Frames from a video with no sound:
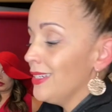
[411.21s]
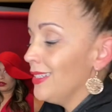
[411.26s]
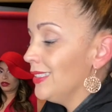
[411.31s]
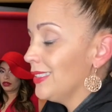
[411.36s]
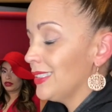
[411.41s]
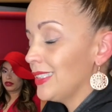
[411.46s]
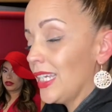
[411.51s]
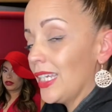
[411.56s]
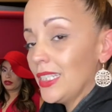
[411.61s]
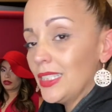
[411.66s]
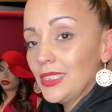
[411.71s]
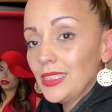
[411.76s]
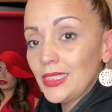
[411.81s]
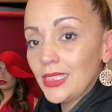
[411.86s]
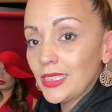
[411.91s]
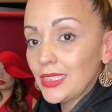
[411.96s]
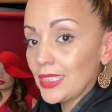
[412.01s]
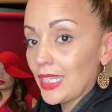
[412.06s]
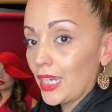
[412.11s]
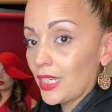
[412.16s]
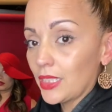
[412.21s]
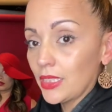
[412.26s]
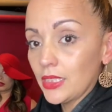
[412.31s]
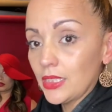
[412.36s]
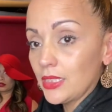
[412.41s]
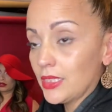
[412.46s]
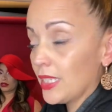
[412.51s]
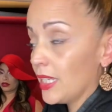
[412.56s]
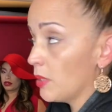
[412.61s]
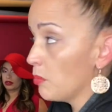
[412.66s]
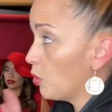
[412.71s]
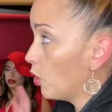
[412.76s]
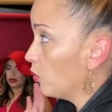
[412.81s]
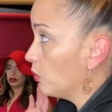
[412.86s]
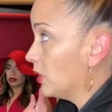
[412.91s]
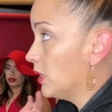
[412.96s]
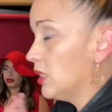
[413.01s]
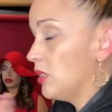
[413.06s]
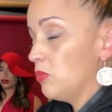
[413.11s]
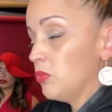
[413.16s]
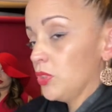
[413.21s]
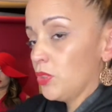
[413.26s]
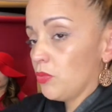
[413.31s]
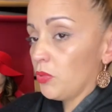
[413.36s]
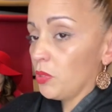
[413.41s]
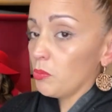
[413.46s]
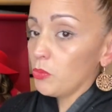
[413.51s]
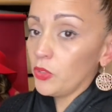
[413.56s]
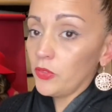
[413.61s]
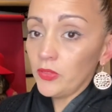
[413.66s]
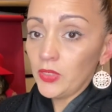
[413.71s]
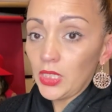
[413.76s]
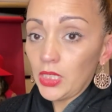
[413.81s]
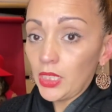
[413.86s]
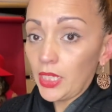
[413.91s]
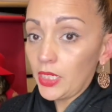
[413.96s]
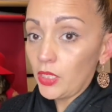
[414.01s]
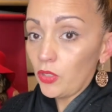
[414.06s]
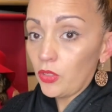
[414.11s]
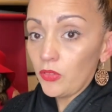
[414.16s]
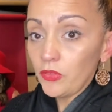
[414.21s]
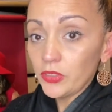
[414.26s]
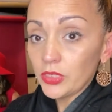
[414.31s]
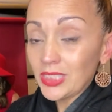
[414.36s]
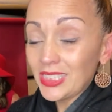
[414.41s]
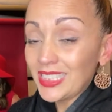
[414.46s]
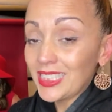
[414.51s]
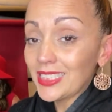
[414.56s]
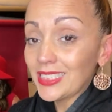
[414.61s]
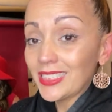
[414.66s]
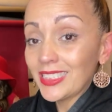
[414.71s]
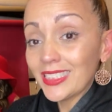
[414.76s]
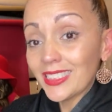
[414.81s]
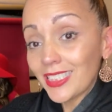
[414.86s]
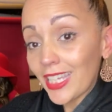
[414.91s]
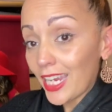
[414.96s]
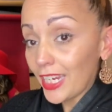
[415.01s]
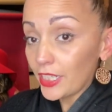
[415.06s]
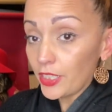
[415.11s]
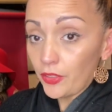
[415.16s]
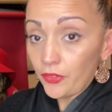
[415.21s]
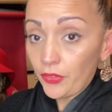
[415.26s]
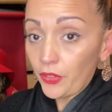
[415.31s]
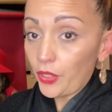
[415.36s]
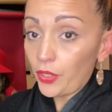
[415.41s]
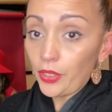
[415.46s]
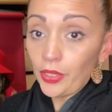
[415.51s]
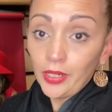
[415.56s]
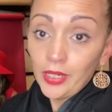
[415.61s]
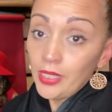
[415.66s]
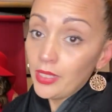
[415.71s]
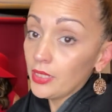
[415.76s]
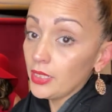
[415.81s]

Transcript: Settings exactly the same. All we did was we moved the light over to the side of her.